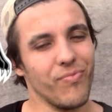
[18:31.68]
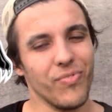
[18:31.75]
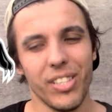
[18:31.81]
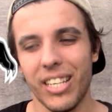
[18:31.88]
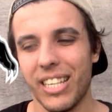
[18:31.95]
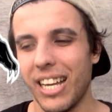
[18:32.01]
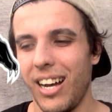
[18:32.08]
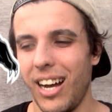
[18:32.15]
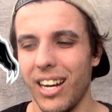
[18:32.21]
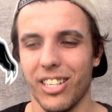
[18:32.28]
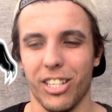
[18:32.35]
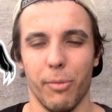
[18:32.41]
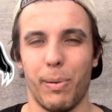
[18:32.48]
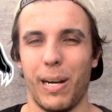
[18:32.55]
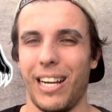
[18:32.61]
you can't
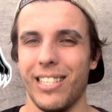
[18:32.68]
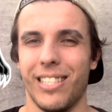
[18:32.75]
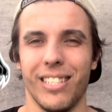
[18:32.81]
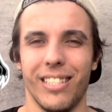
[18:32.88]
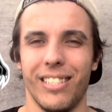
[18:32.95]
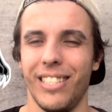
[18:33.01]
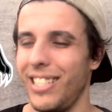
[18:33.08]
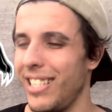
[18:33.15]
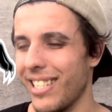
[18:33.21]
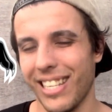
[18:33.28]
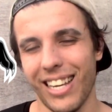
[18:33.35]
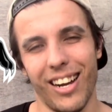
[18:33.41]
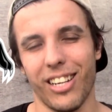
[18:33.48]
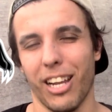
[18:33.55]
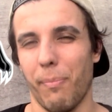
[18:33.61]
go past it. You just
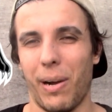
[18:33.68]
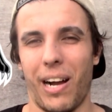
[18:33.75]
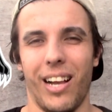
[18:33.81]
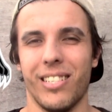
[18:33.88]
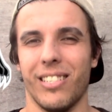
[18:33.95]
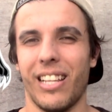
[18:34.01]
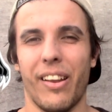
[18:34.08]
can't go past it.